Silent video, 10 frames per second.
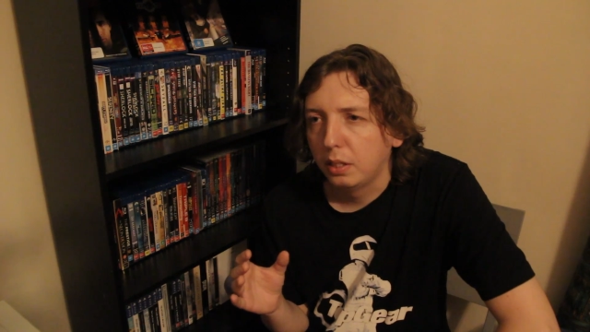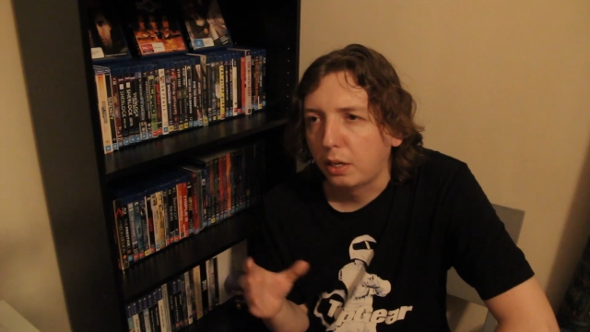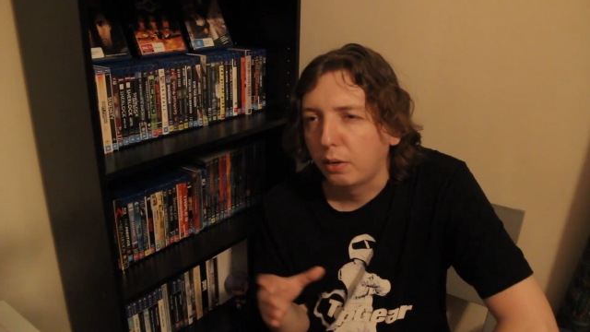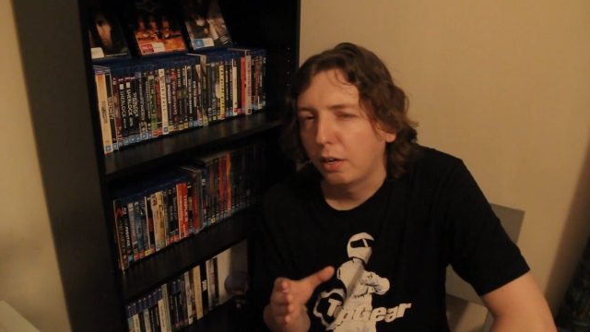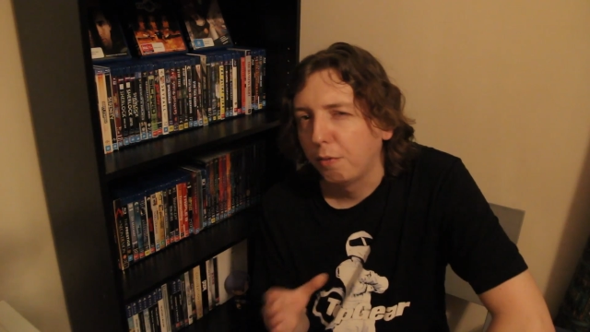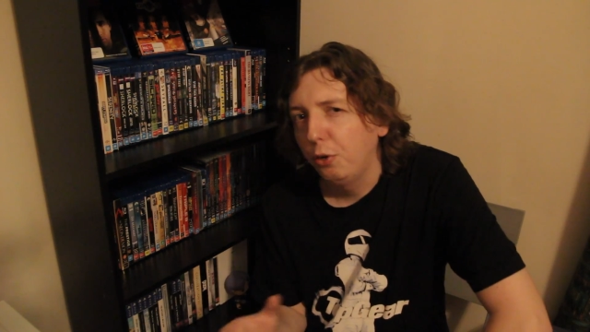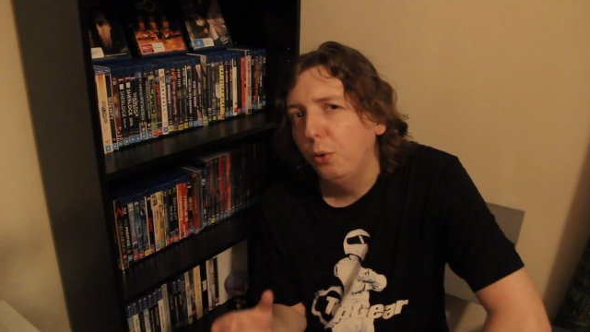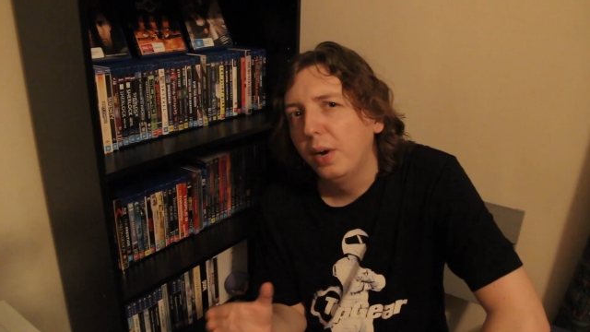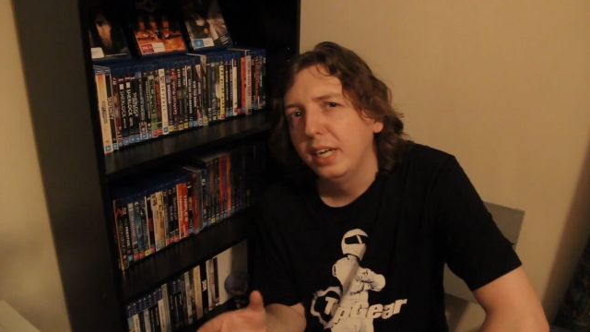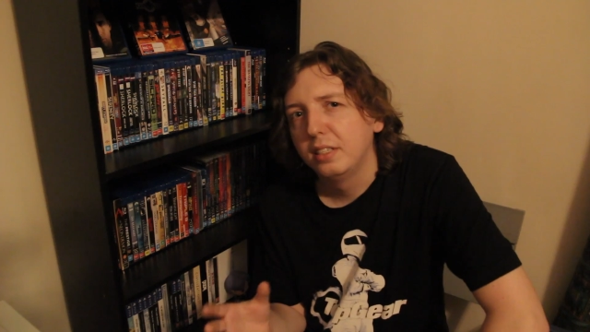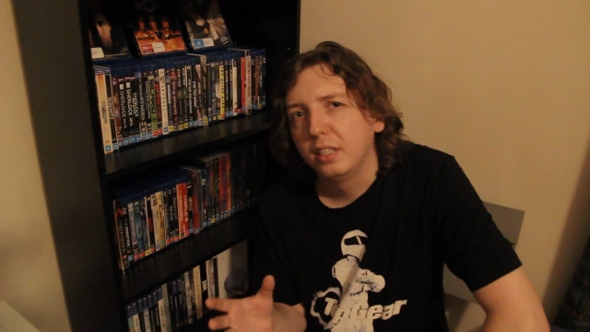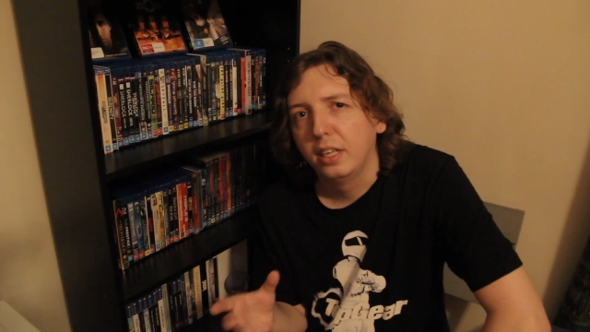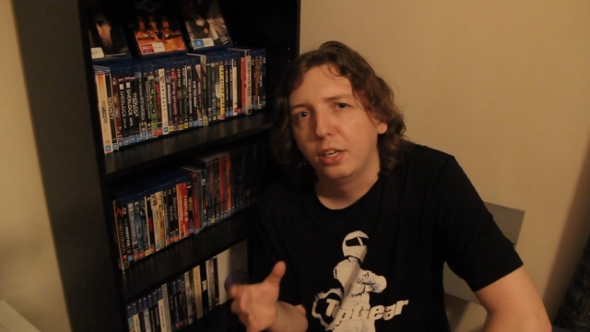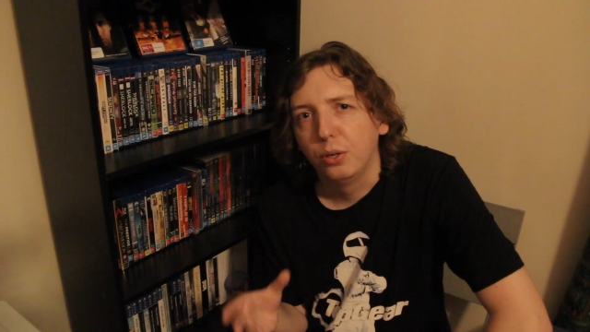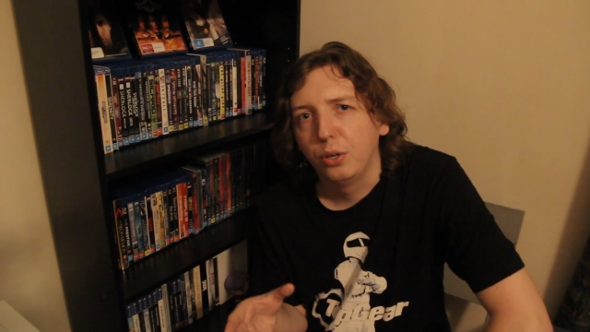There are a few ways that
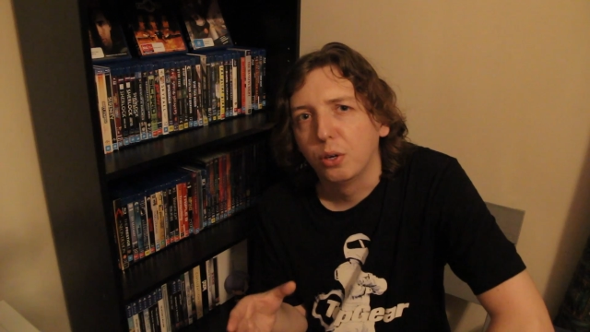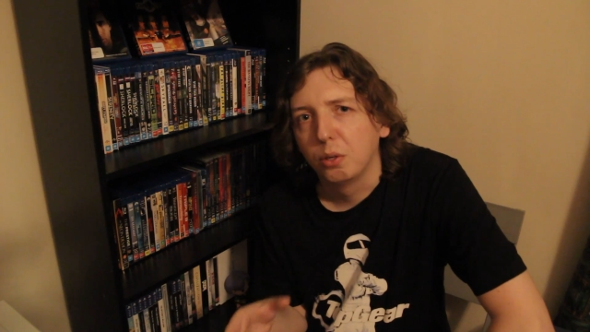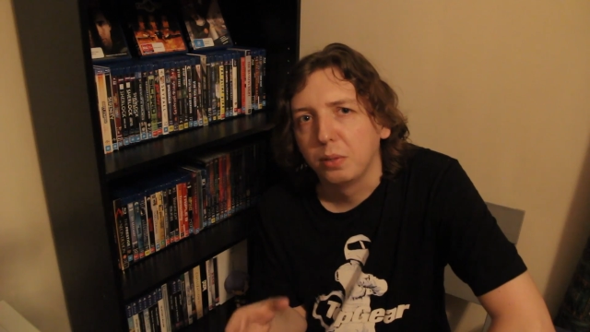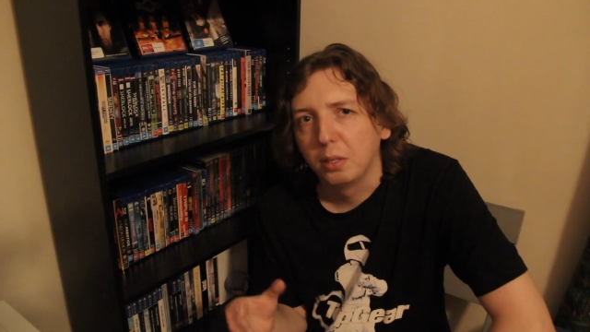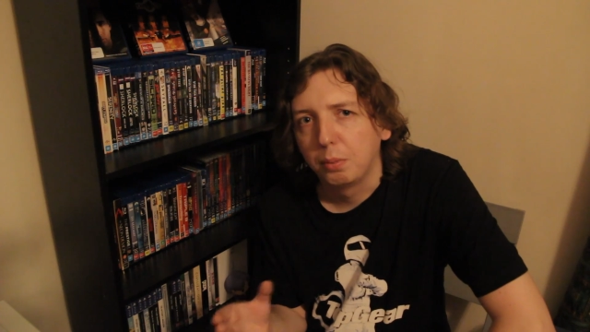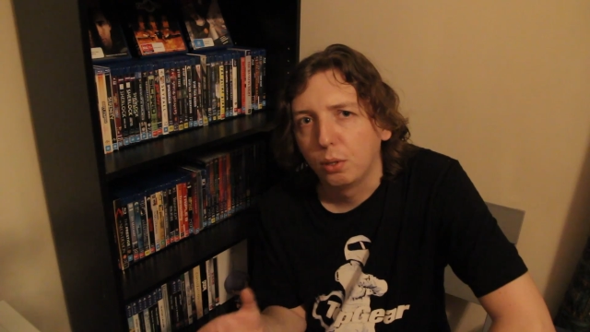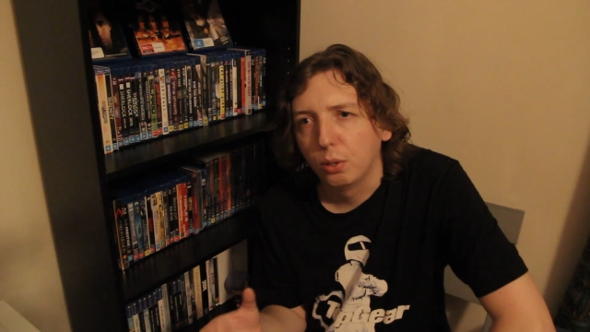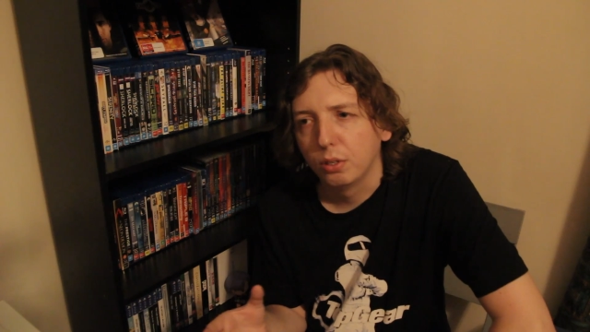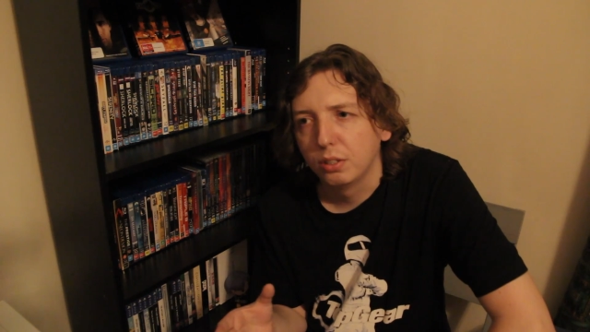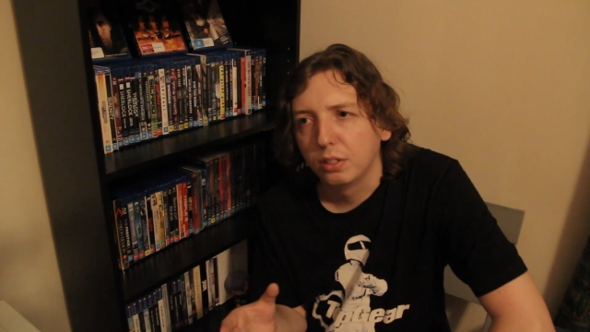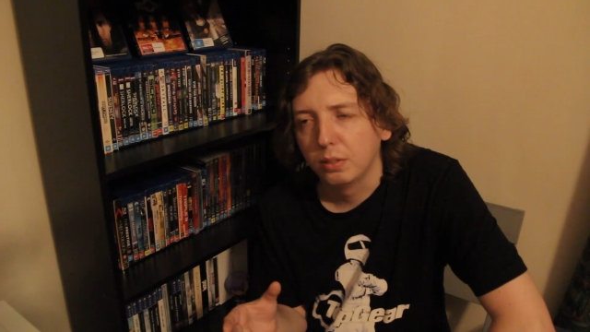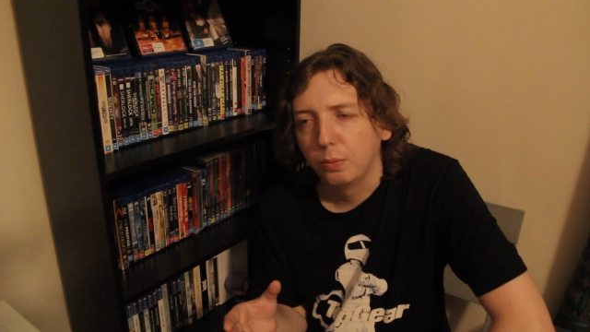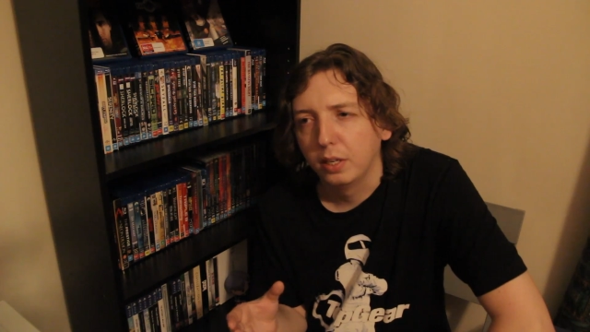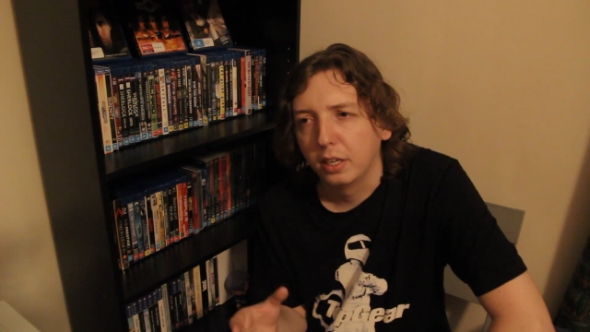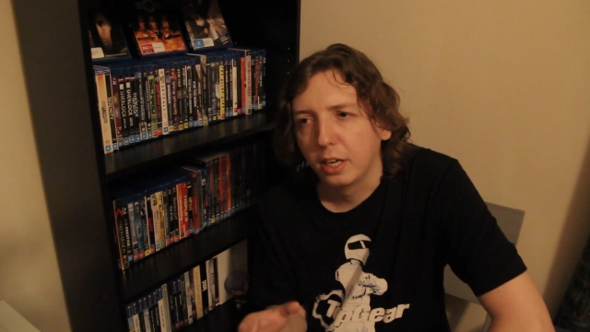they could have gone with the plot
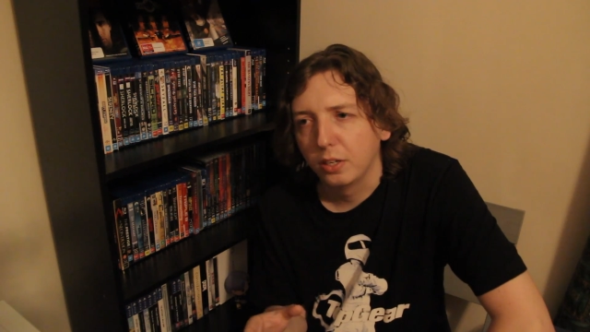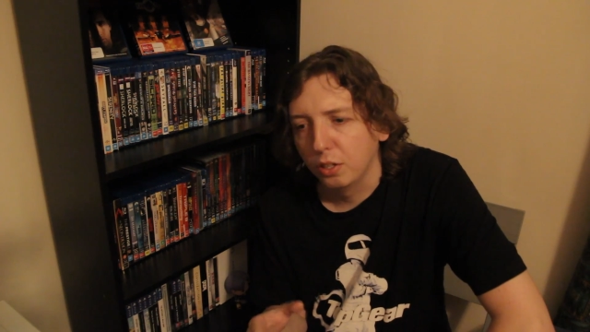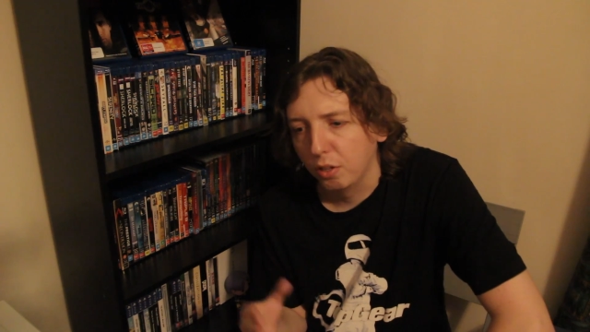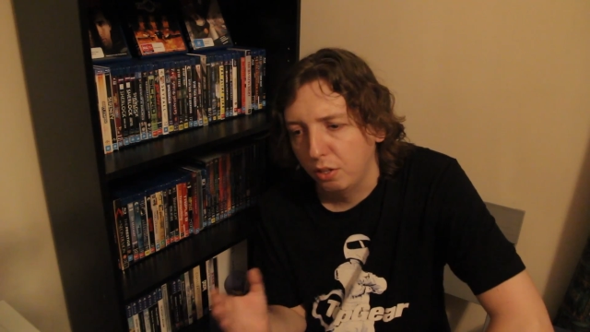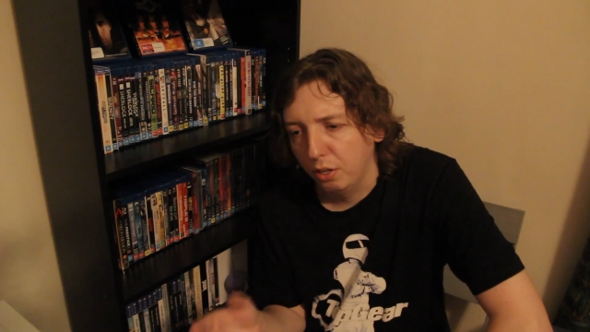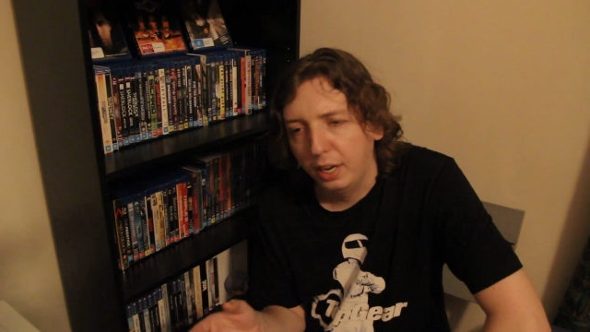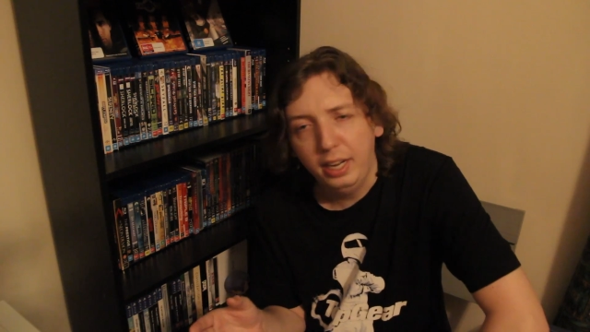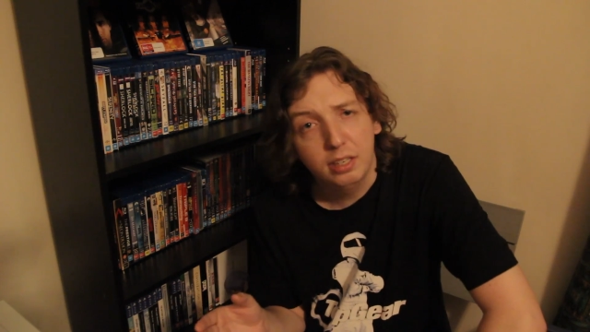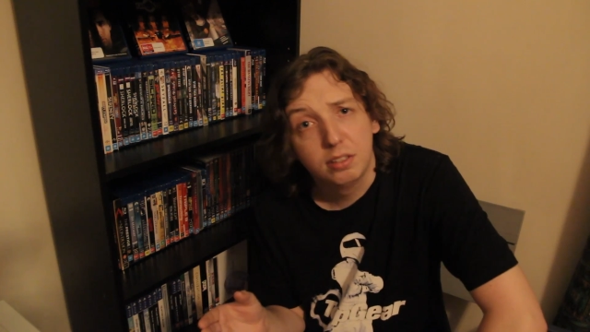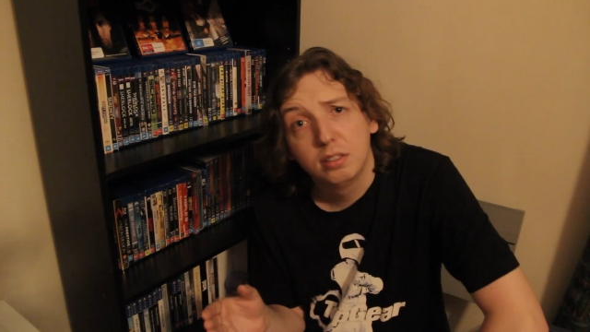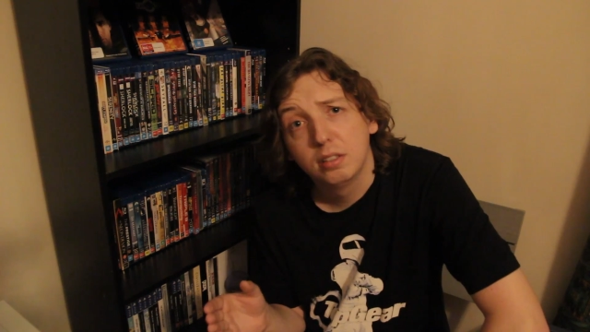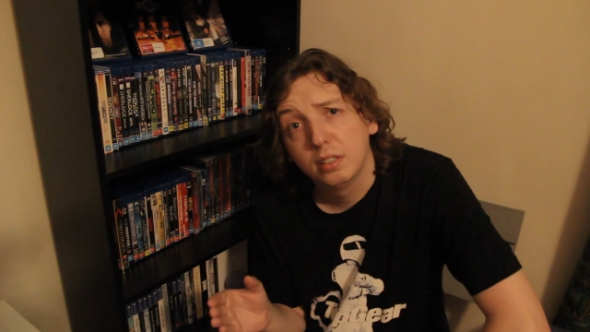when it got to the third act,